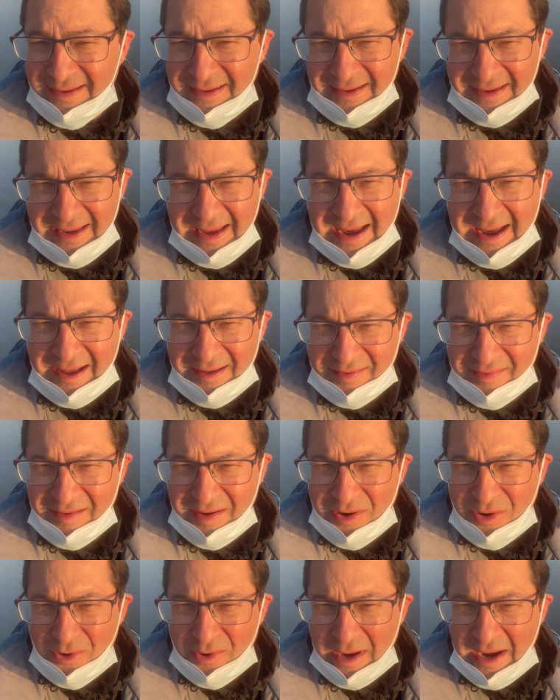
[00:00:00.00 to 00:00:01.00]
Yeah,
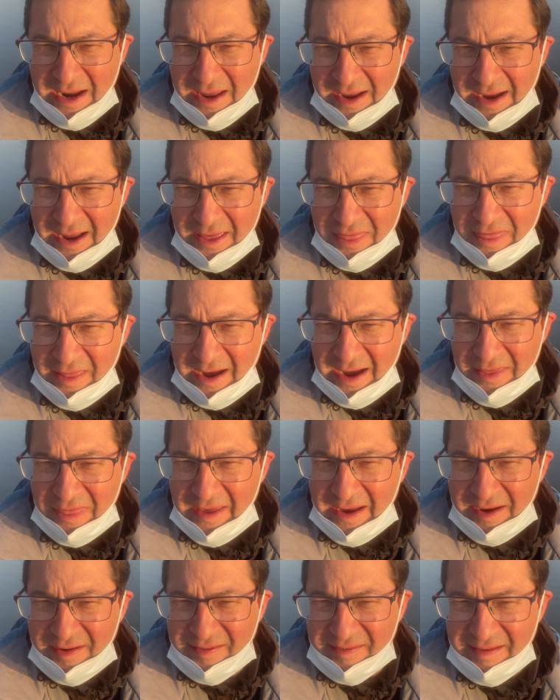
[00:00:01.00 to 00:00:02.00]
so I
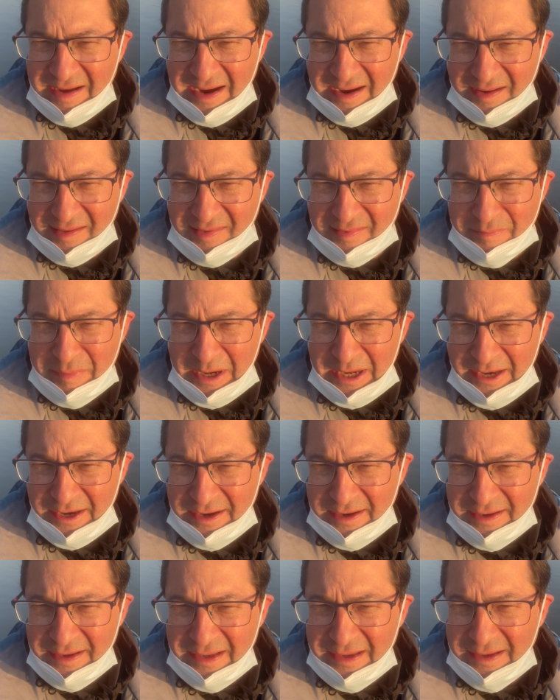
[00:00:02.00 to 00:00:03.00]
think it sucks, but
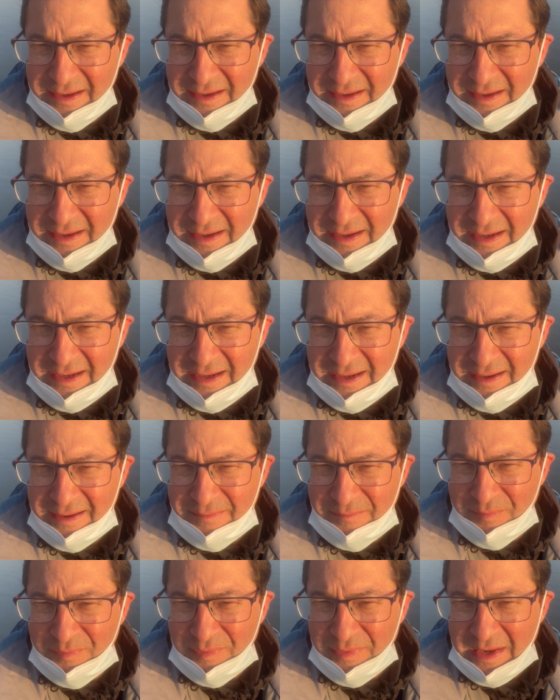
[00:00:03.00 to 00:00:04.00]

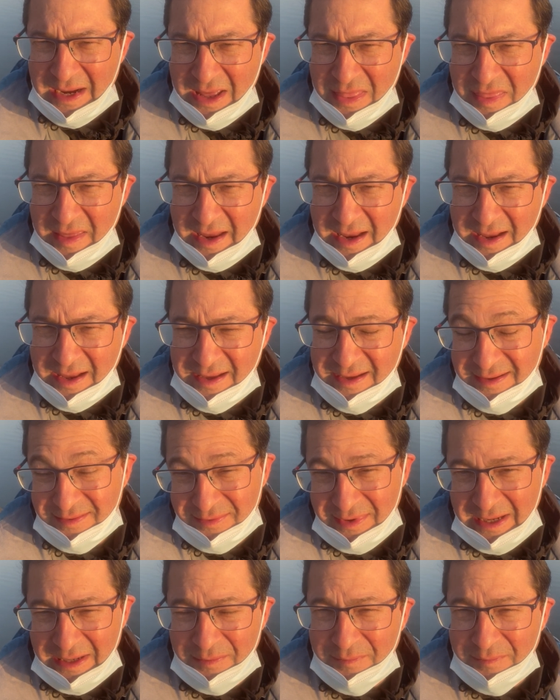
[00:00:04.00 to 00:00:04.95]
I think, well,